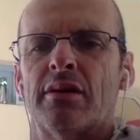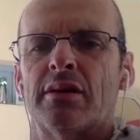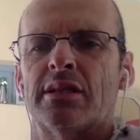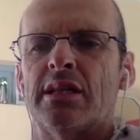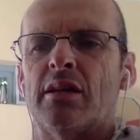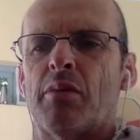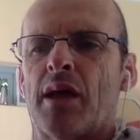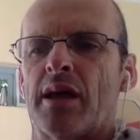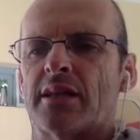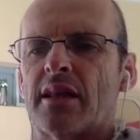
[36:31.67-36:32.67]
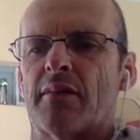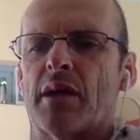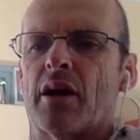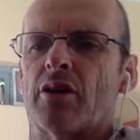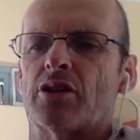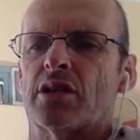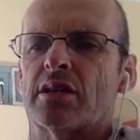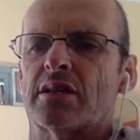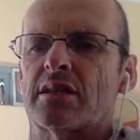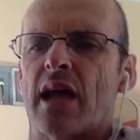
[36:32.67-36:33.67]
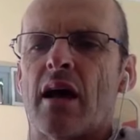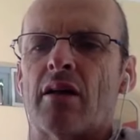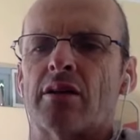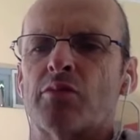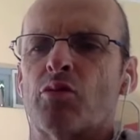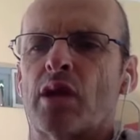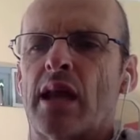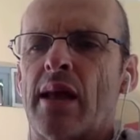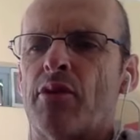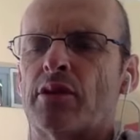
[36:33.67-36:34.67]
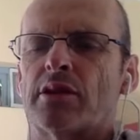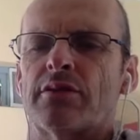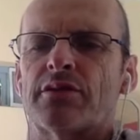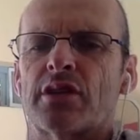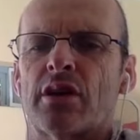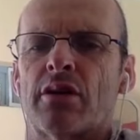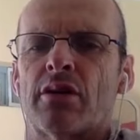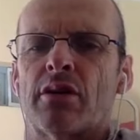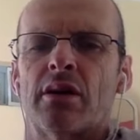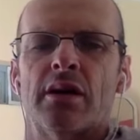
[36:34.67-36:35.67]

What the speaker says: senior players. I think my coaching style is more collaborative, so